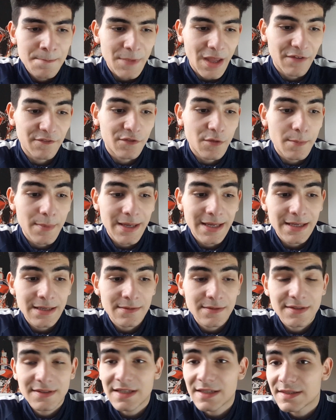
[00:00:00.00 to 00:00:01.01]
And for me,
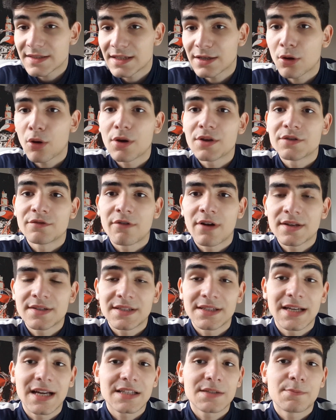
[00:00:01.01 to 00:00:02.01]
since he got his rest,
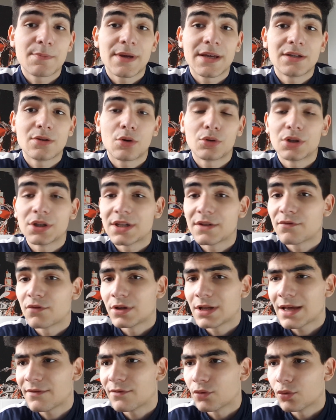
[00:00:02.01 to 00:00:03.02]
he has been on a different
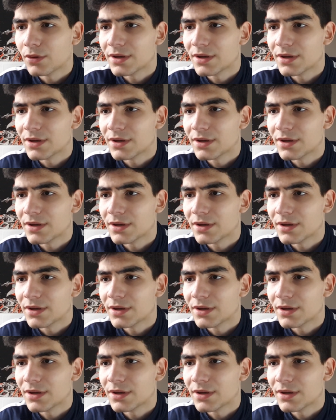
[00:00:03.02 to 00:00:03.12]
level.